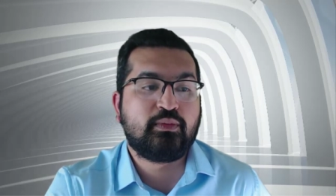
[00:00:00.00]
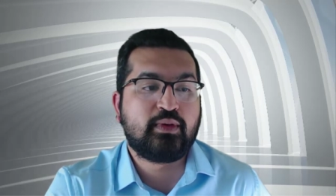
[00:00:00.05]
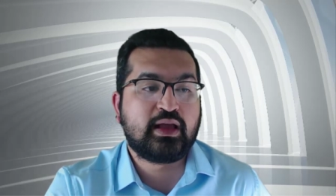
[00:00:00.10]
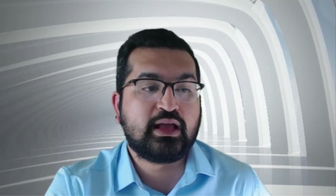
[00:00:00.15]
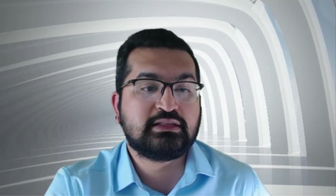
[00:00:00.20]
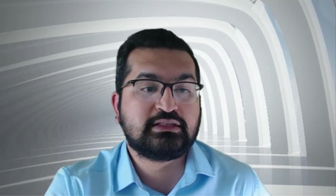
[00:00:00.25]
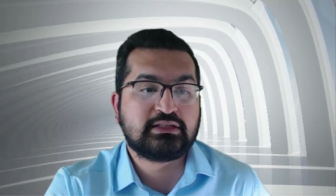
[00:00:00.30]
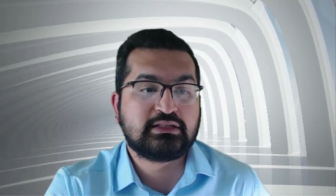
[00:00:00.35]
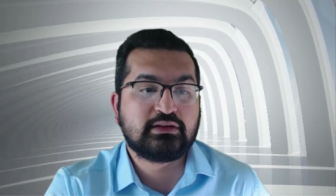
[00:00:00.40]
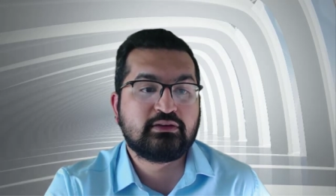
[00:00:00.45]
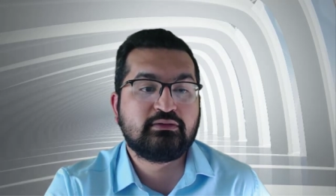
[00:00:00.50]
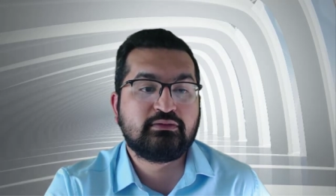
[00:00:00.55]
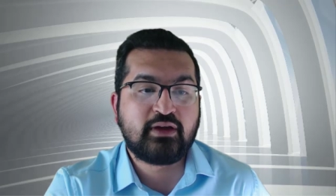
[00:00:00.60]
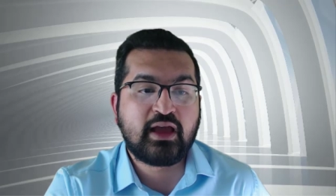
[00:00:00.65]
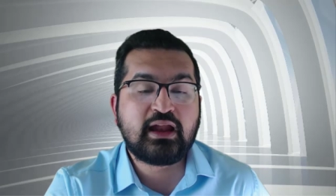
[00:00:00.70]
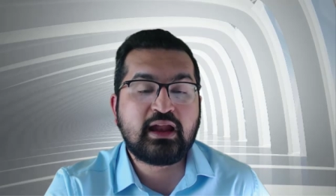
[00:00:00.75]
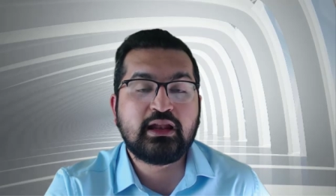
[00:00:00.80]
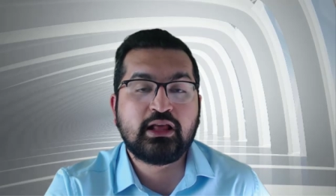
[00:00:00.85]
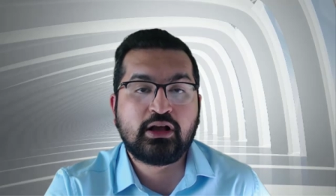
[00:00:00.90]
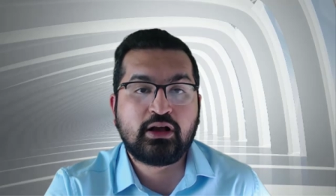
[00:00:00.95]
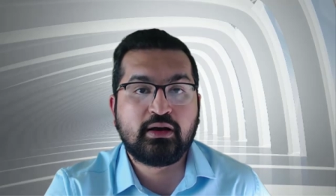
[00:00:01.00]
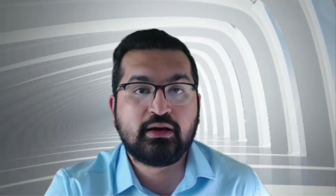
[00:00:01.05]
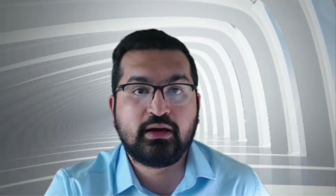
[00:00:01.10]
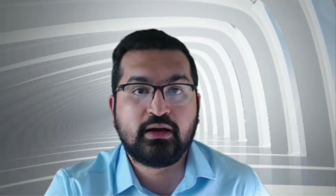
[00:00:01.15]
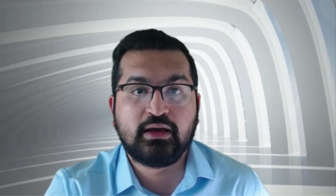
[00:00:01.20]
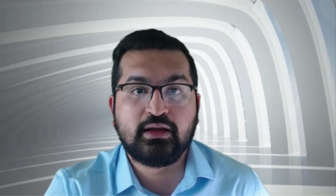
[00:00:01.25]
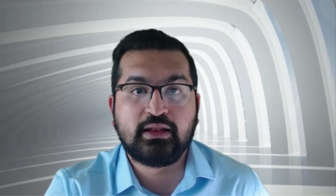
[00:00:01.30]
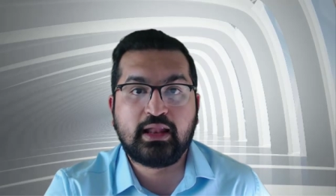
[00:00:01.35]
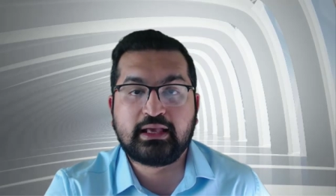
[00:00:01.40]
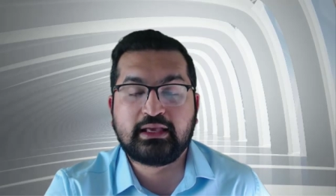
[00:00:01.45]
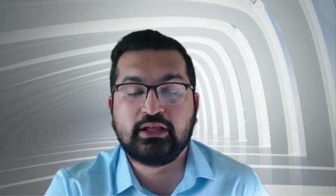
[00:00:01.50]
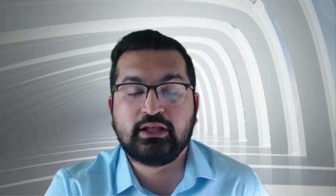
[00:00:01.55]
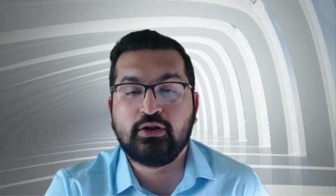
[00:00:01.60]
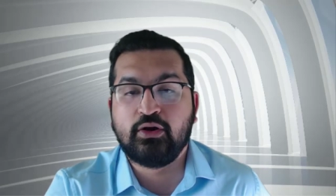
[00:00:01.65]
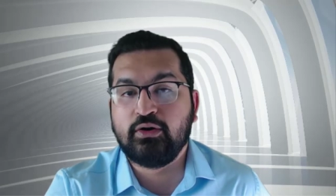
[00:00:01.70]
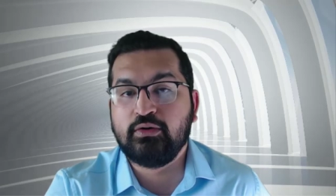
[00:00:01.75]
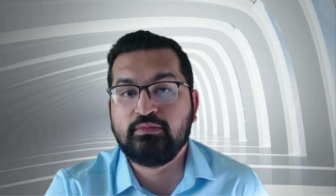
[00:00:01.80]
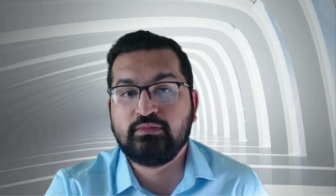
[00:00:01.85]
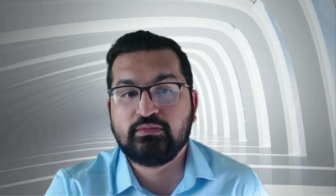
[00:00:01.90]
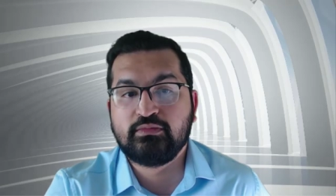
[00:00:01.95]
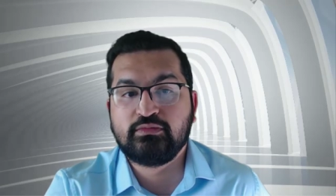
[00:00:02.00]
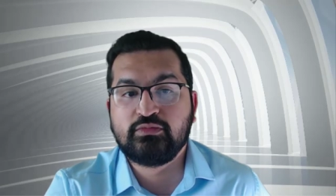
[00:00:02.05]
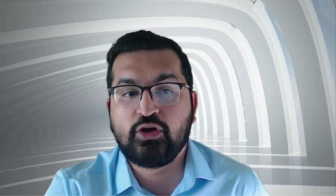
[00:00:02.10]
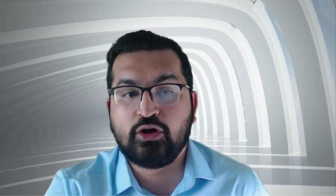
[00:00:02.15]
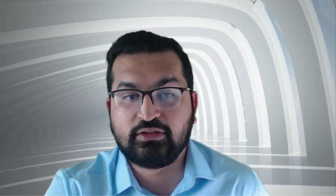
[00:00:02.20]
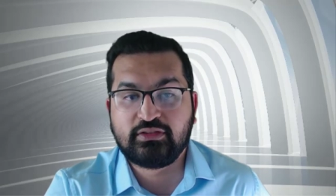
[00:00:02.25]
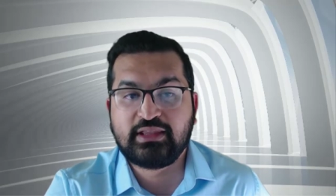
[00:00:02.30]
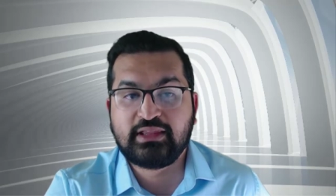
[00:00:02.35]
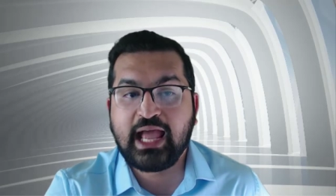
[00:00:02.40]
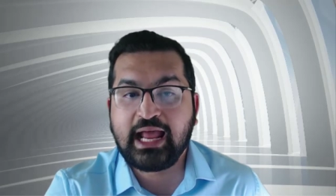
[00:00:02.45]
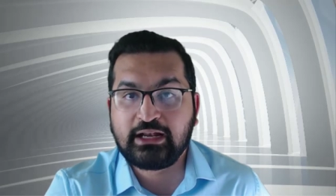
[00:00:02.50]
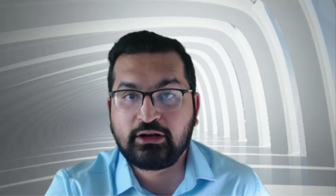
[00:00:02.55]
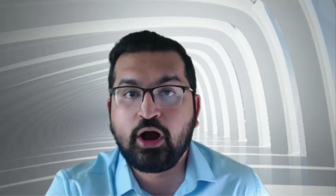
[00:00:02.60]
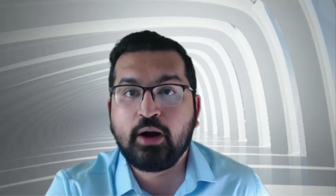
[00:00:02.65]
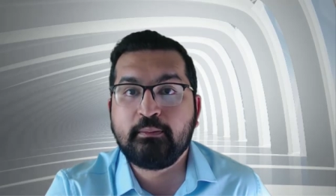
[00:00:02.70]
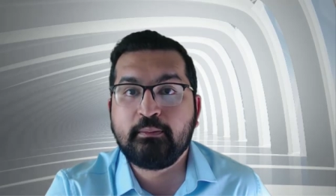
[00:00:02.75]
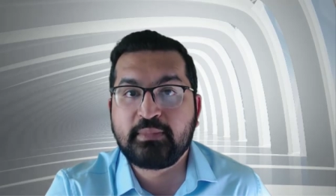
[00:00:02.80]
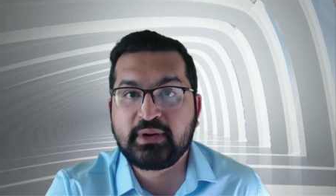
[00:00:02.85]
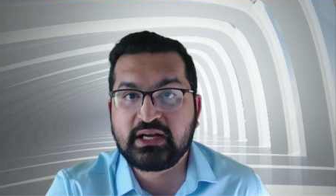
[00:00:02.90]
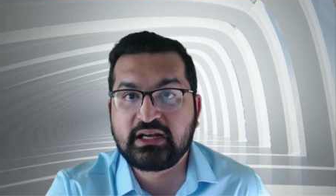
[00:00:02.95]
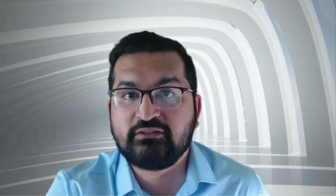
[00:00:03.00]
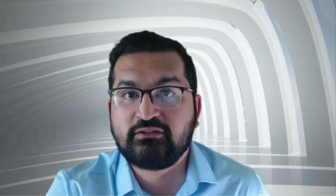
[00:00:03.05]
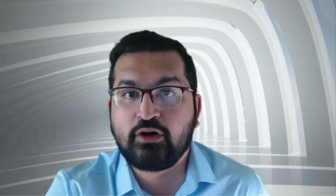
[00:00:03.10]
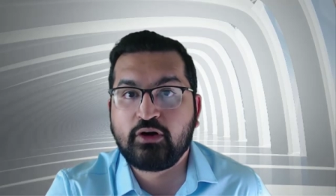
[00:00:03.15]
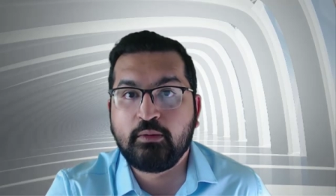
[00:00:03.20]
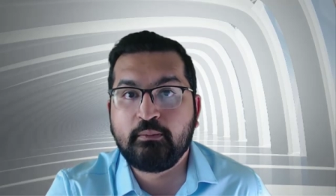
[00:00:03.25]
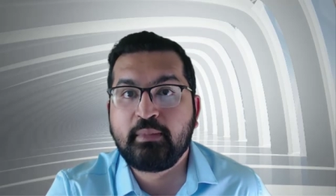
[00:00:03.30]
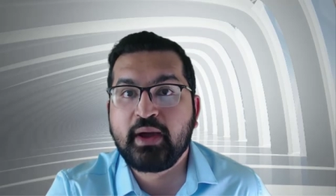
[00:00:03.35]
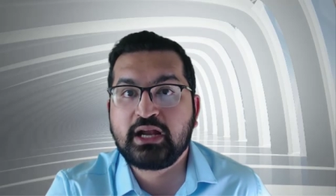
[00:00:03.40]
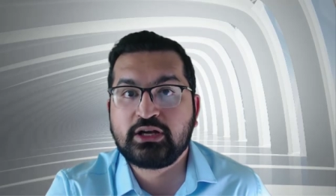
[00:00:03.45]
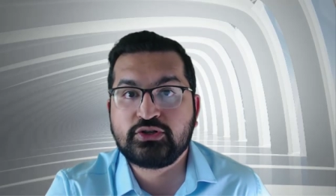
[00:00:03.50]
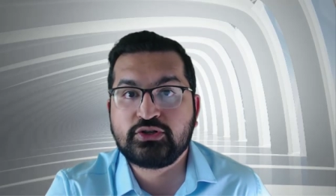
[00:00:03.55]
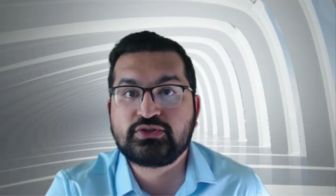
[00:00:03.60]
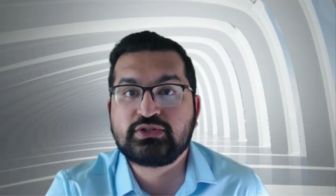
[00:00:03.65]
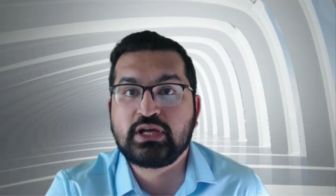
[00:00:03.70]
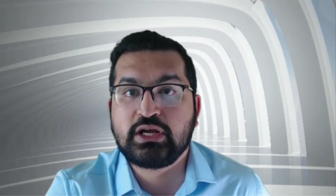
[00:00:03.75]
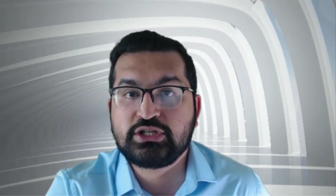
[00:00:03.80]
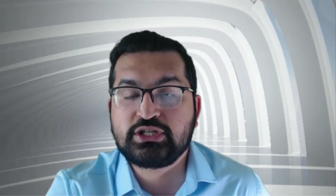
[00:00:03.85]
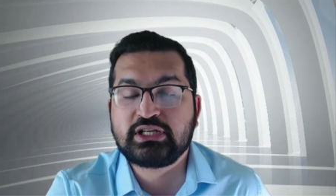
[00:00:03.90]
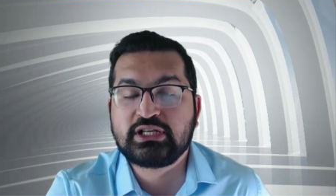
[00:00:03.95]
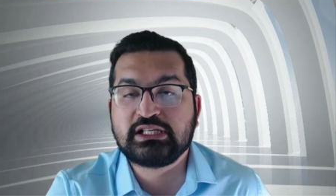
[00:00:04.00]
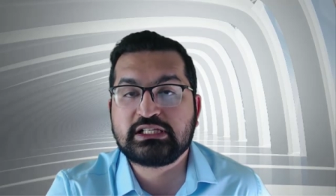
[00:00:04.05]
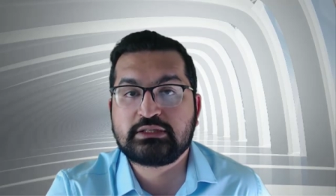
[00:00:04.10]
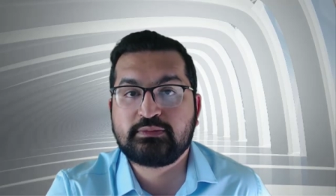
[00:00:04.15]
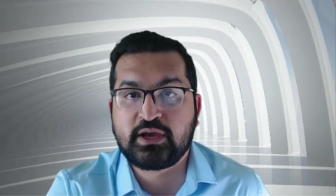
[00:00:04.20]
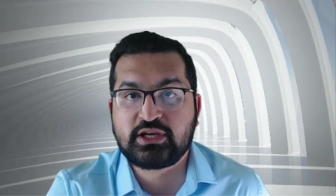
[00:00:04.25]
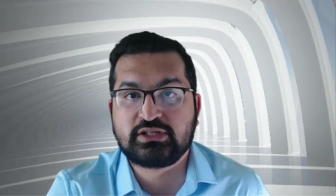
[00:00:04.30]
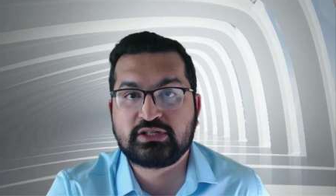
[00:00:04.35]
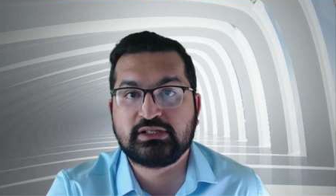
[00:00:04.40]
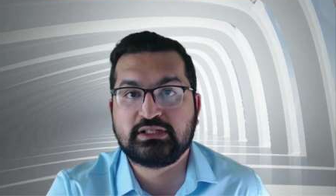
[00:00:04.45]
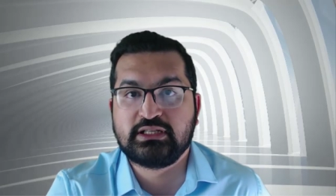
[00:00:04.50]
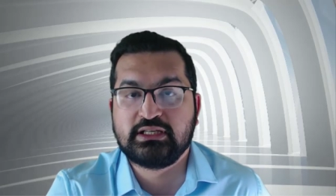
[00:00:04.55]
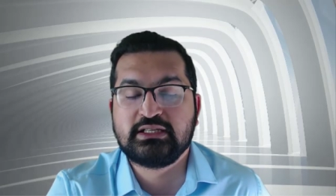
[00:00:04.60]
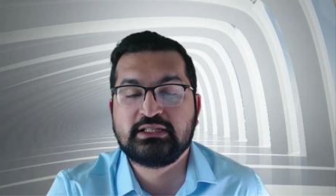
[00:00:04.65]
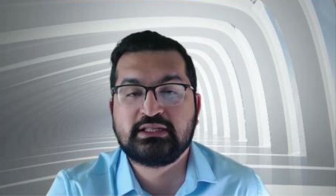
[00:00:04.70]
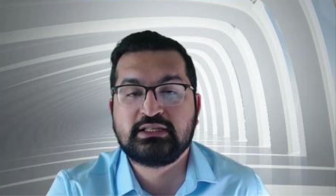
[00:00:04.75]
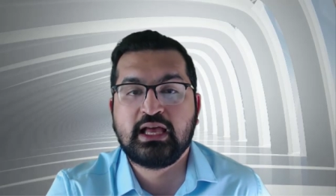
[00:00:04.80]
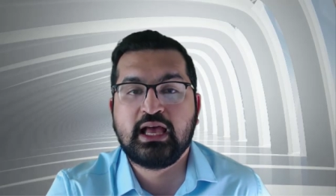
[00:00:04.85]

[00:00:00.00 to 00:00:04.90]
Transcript: it's fairly uh, like you know not that competitive compared to surgical specialties